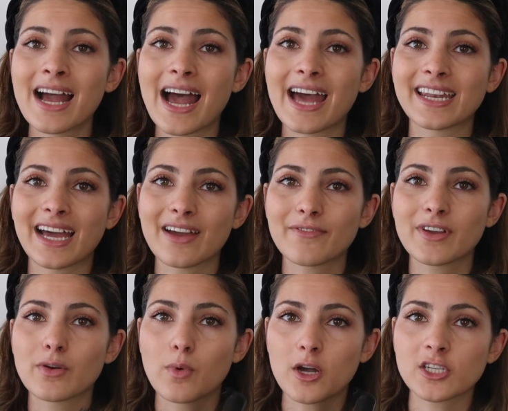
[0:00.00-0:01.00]
And I
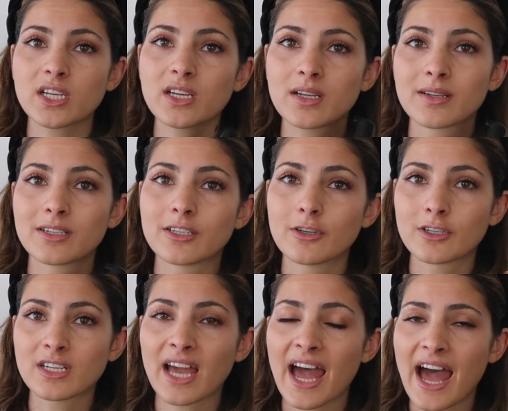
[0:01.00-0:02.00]
think washing your
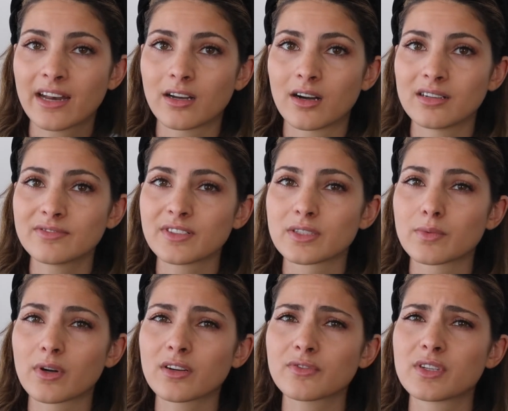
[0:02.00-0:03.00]
tan off is
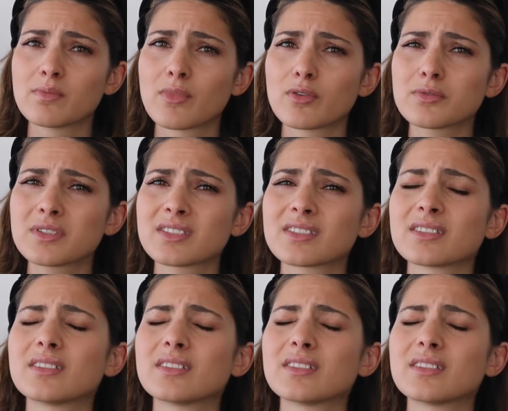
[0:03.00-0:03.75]
one of the most